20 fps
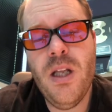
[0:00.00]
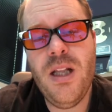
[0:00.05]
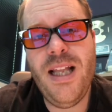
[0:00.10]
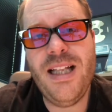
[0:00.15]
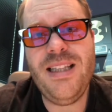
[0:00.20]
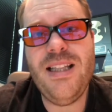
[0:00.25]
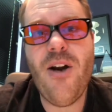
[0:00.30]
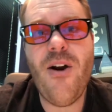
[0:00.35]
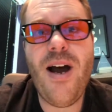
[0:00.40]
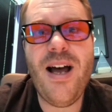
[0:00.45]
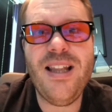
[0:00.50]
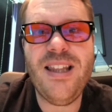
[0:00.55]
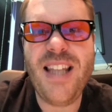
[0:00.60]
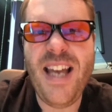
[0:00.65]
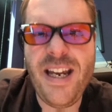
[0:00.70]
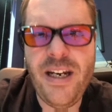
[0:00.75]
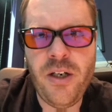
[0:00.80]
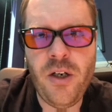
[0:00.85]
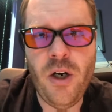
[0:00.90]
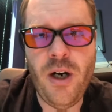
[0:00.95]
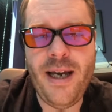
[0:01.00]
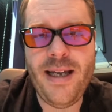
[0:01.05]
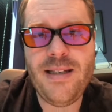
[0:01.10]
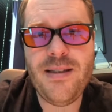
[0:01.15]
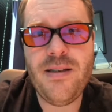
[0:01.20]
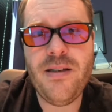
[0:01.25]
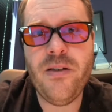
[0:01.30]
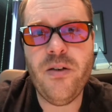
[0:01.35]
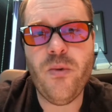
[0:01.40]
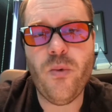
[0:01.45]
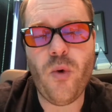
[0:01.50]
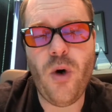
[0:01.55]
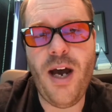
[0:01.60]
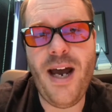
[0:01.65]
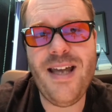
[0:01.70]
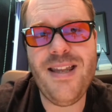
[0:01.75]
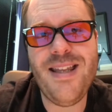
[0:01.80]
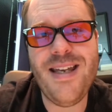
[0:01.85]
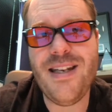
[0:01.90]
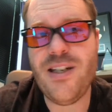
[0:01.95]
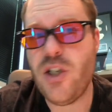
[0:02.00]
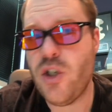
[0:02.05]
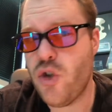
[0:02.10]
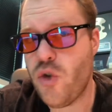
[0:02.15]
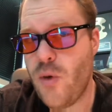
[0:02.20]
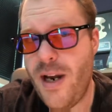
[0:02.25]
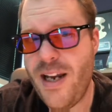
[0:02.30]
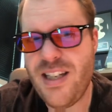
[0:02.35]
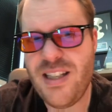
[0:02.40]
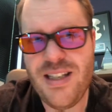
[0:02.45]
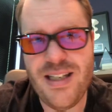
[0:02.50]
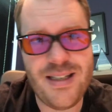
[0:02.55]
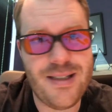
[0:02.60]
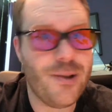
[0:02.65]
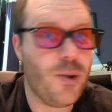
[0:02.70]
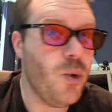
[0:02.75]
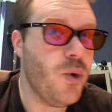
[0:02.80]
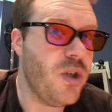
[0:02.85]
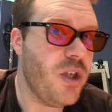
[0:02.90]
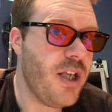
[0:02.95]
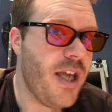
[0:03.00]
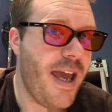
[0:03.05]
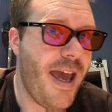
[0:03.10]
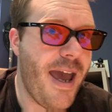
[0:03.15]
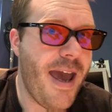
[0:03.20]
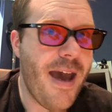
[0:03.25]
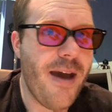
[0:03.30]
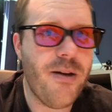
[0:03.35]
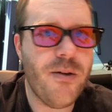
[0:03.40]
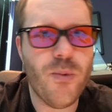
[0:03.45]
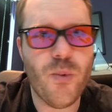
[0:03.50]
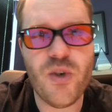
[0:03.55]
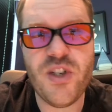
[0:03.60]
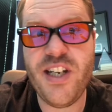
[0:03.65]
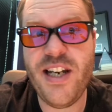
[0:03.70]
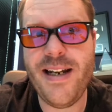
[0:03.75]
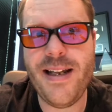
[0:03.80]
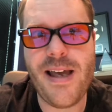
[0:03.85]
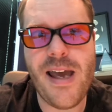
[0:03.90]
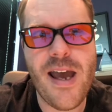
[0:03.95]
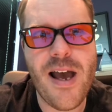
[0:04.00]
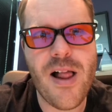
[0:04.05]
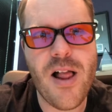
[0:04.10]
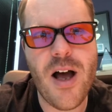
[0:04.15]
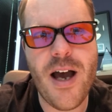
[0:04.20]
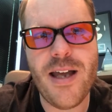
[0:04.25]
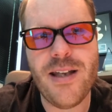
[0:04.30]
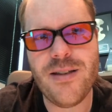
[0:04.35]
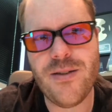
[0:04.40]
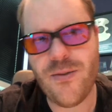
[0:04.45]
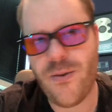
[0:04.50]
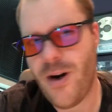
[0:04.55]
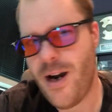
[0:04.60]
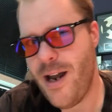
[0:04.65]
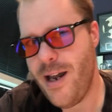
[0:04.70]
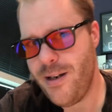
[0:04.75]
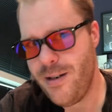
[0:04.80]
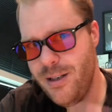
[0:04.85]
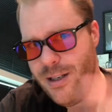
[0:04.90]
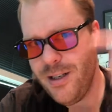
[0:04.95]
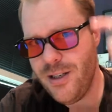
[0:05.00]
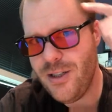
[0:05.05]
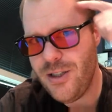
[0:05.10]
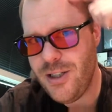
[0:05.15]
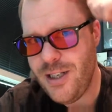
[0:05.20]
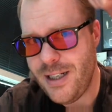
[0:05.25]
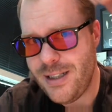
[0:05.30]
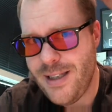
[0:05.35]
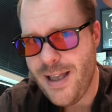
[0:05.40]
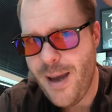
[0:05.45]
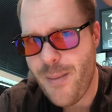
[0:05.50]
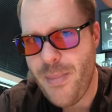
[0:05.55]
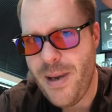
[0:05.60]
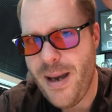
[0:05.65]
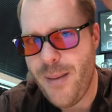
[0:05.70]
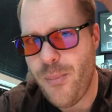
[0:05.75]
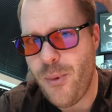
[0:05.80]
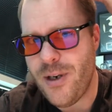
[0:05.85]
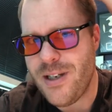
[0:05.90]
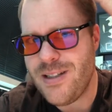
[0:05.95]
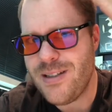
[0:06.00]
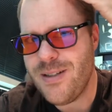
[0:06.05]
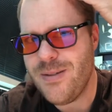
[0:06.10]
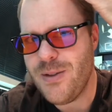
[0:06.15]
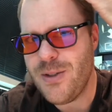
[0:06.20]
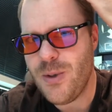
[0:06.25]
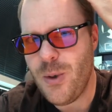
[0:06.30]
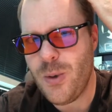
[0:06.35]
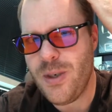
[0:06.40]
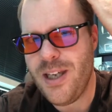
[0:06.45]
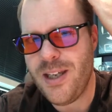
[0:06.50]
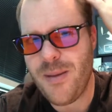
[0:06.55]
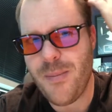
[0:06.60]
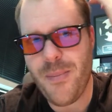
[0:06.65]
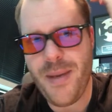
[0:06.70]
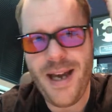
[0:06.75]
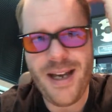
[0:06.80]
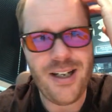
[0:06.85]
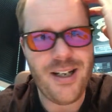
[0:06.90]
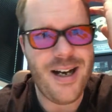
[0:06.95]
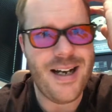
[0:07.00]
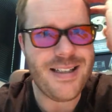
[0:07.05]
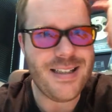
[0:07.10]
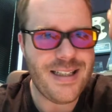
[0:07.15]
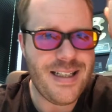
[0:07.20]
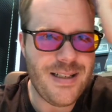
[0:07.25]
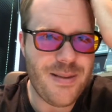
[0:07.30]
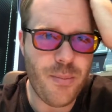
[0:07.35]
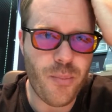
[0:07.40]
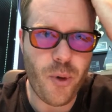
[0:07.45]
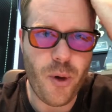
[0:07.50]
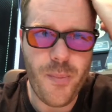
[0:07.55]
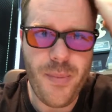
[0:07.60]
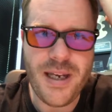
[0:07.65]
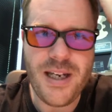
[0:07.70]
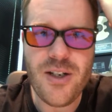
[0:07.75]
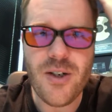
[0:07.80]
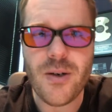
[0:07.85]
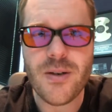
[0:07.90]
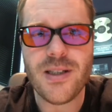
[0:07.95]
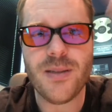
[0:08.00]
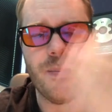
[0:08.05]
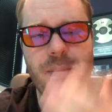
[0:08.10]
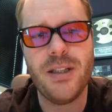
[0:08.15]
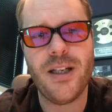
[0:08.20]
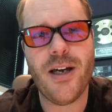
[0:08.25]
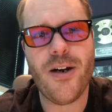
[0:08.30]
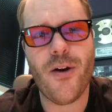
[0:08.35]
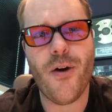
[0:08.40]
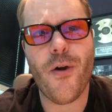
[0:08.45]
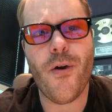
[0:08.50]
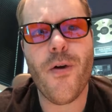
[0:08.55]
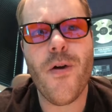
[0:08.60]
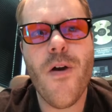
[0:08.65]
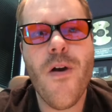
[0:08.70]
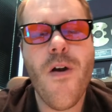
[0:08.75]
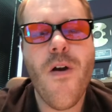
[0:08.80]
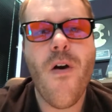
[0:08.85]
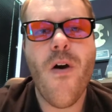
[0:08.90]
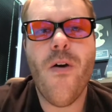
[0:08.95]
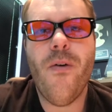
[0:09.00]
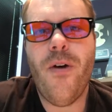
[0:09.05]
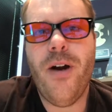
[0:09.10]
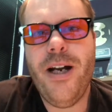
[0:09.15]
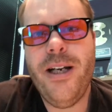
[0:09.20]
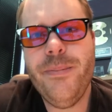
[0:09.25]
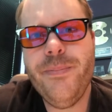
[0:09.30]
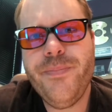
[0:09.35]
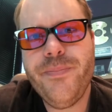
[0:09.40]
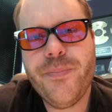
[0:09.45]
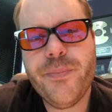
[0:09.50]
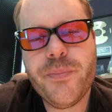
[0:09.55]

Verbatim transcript: Like there are late nights, right? There's stress, there's losing your hair, receding hairlines, right? Check that bad boy. It's all kicking back, guys. I need some Propecia or something. I don't know, right?